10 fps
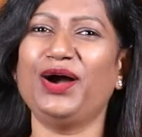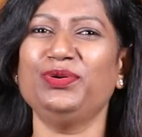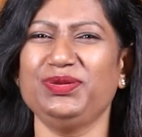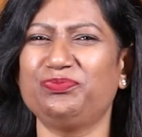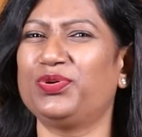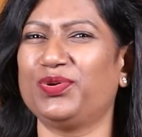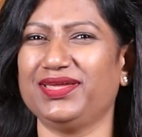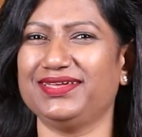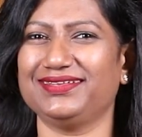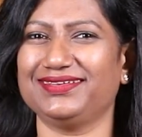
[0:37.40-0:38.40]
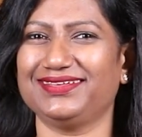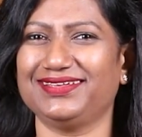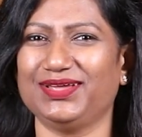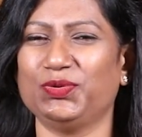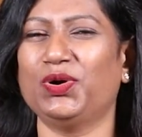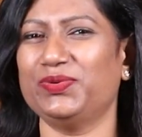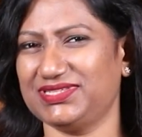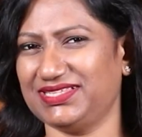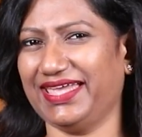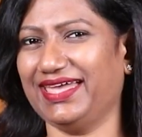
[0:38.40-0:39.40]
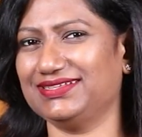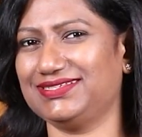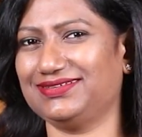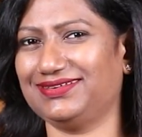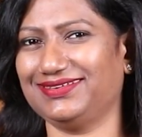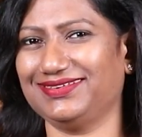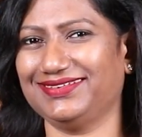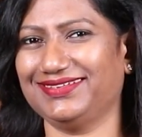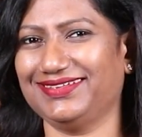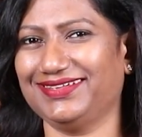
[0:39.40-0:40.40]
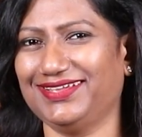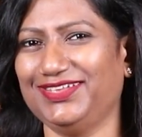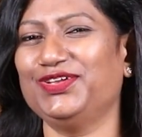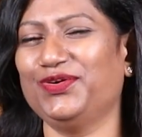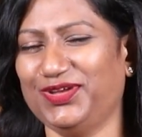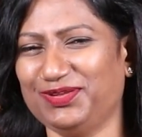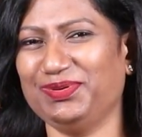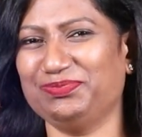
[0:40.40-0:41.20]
how he prayed. What was the answer? You're going to